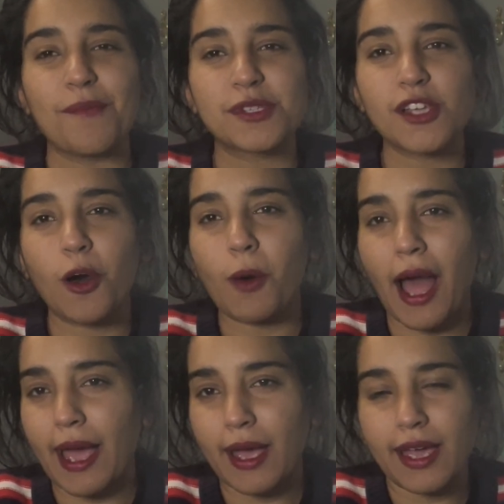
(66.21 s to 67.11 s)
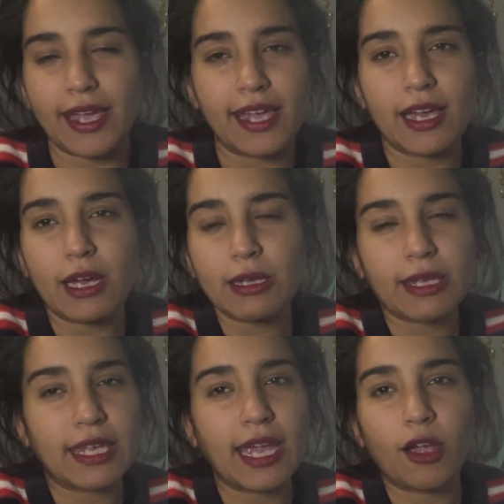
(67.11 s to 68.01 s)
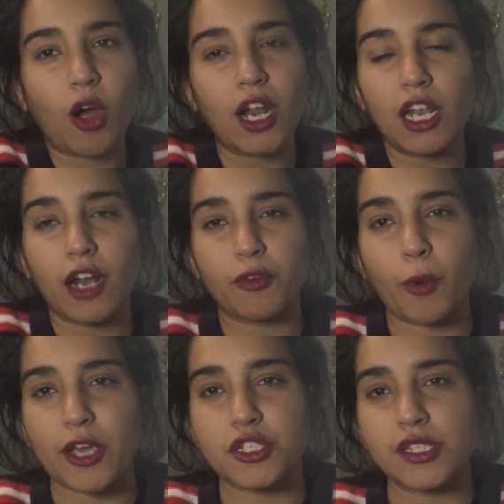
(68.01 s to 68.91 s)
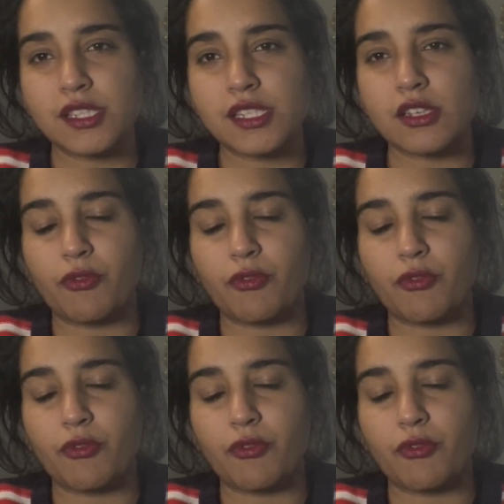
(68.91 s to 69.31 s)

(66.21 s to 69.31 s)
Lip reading: So I got a lot of questions